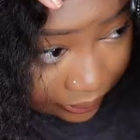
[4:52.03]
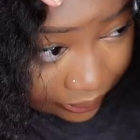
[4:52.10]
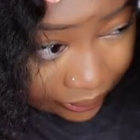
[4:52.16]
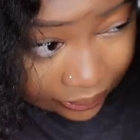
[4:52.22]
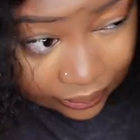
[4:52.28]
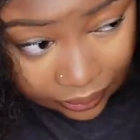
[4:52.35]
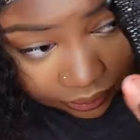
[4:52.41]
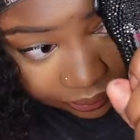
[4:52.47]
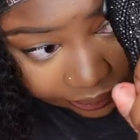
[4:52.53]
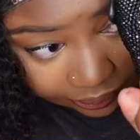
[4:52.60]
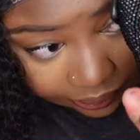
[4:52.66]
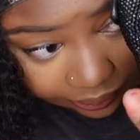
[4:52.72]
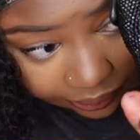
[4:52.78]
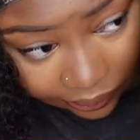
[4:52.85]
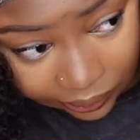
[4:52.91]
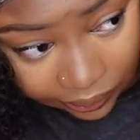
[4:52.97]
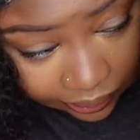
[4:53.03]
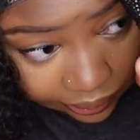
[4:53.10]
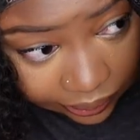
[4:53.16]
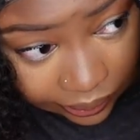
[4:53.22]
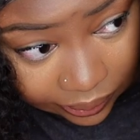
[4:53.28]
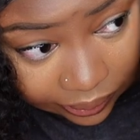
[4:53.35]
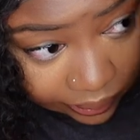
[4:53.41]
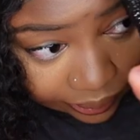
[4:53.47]
pair it with that hot comb and I
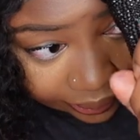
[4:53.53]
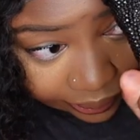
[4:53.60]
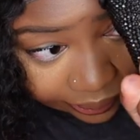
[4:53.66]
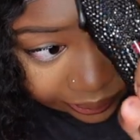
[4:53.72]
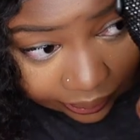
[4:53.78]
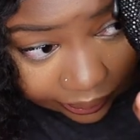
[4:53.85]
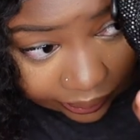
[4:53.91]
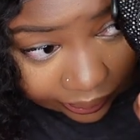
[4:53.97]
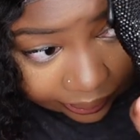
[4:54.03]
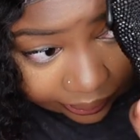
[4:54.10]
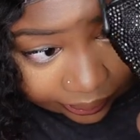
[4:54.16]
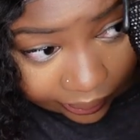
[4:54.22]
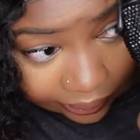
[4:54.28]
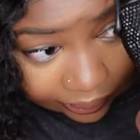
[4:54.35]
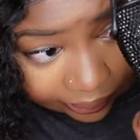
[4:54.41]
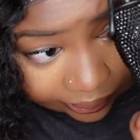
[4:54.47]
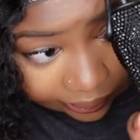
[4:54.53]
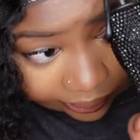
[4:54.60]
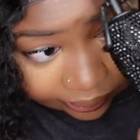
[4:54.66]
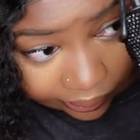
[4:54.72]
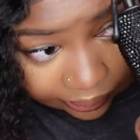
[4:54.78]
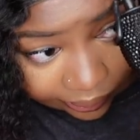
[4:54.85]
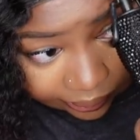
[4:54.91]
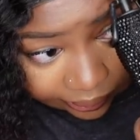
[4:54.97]
used the back of the hot
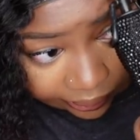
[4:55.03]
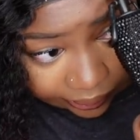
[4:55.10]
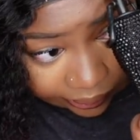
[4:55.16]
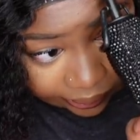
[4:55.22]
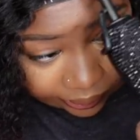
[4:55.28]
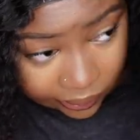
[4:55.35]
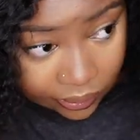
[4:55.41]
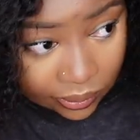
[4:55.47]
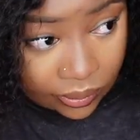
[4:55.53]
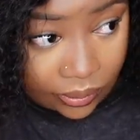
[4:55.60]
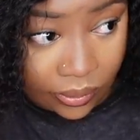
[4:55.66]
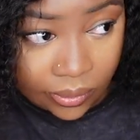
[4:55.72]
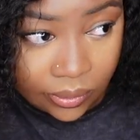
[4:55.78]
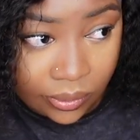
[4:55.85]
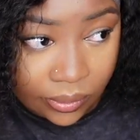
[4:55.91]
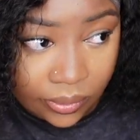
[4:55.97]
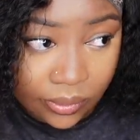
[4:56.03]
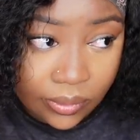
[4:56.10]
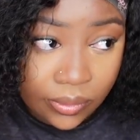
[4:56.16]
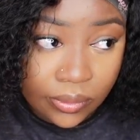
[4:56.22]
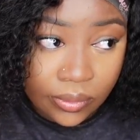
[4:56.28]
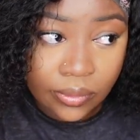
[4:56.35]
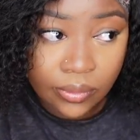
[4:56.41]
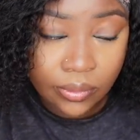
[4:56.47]
comb because I didn't
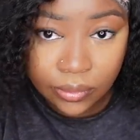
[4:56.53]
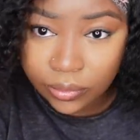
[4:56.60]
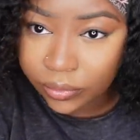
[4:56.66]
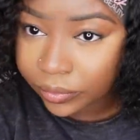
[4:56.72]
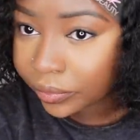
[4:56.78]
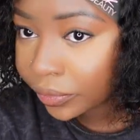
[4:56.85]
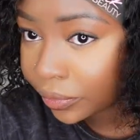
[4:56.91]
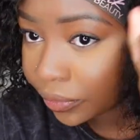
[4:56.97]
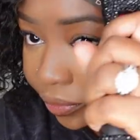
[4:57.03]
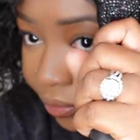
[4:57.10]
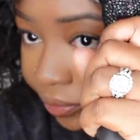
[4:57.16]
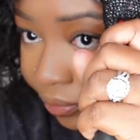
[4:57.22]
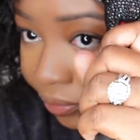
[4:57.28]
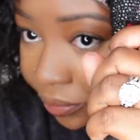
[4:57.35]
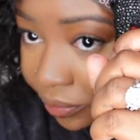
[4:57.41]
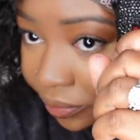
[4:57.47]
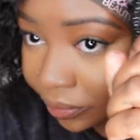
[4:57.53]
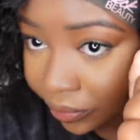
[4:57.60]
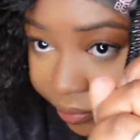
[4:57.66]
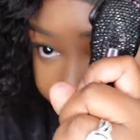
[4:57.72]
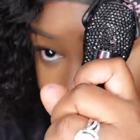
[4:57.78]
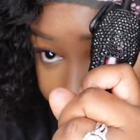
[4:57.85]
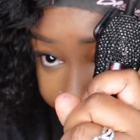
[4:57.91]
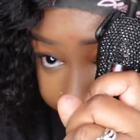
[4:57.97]
really want to take away the
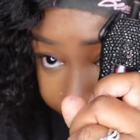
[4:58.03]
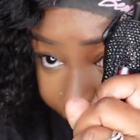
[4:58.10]
wave or